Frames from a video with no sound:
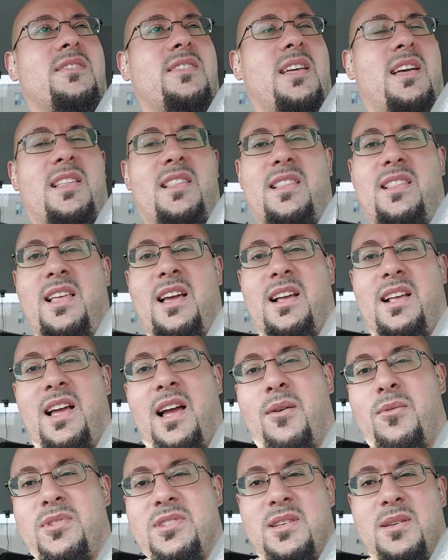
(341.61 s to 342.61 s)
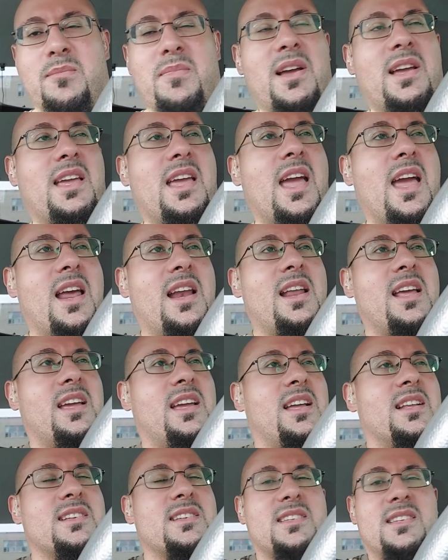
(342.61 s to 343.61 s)
that like I was a mechanic
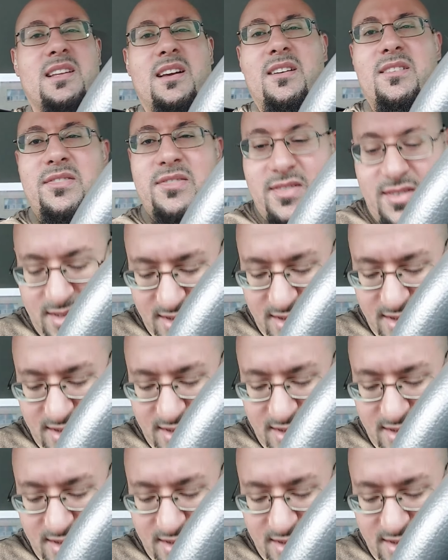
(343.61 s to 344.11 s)
and stuff,